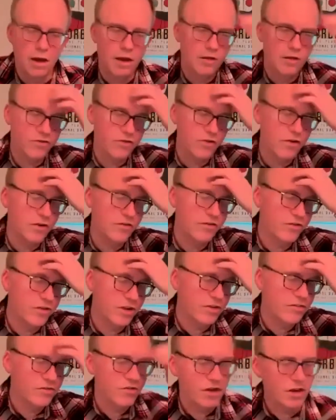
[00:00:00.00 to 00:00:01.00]
And so it's just
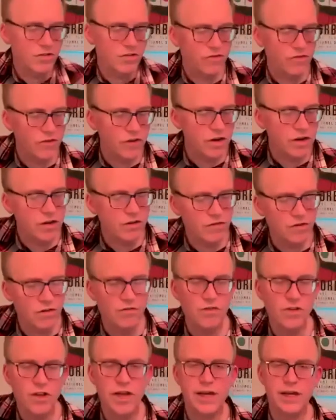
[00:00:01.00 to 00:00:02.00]
a series
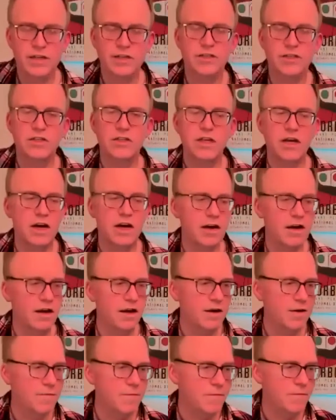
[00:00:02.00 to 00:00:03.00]
of licks that
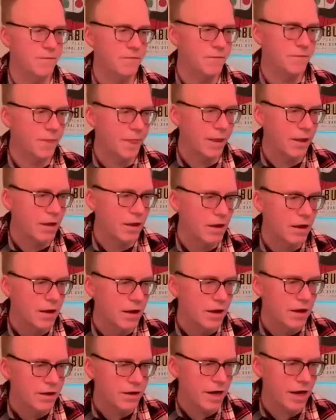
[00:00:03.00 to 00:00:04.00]

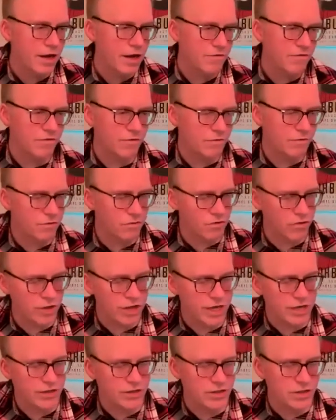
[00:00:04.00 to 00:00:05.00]
kind of
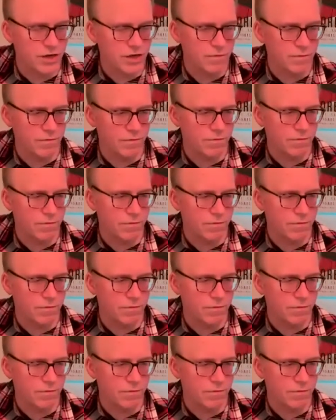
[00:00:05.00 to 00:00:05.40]
relate to it.